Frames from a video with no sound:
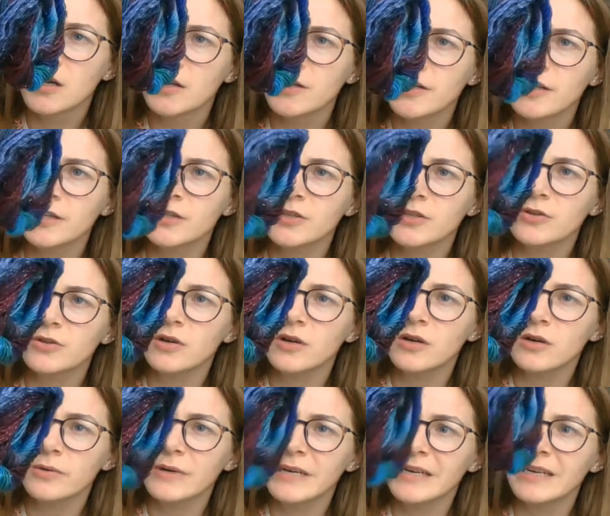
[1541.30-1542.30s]
There's no
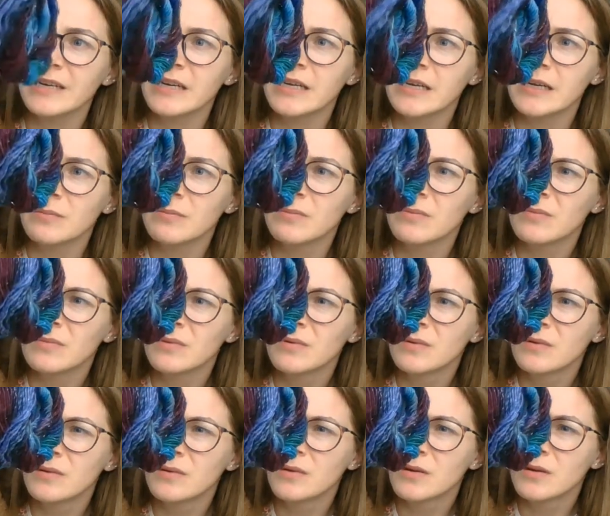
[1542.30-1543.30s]
colorway name.
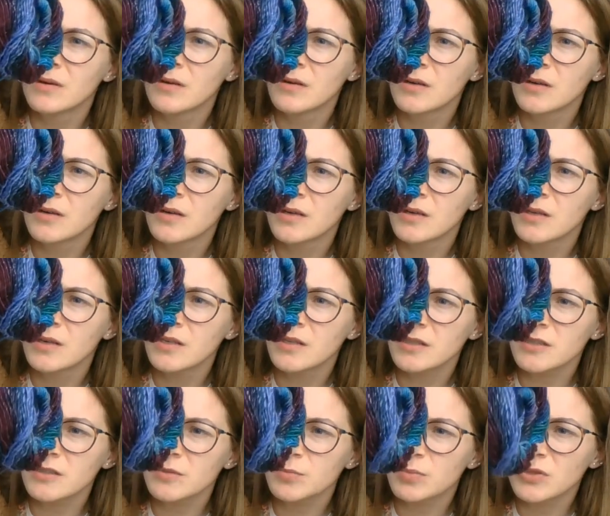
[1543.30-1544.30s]

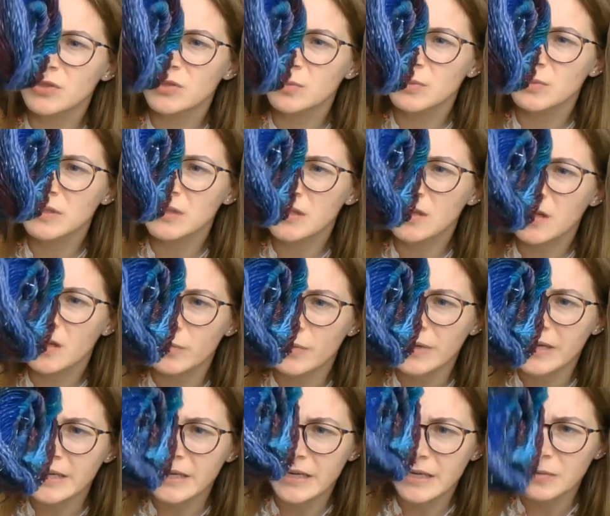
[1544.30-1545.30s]
There's supposed to be a
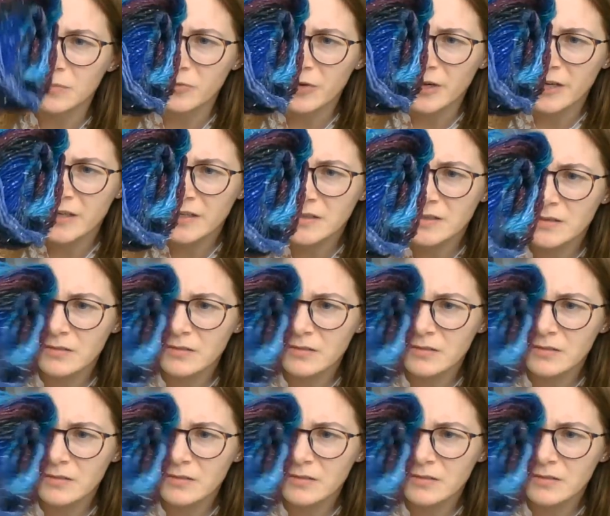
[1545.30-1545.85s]
colorway name, right?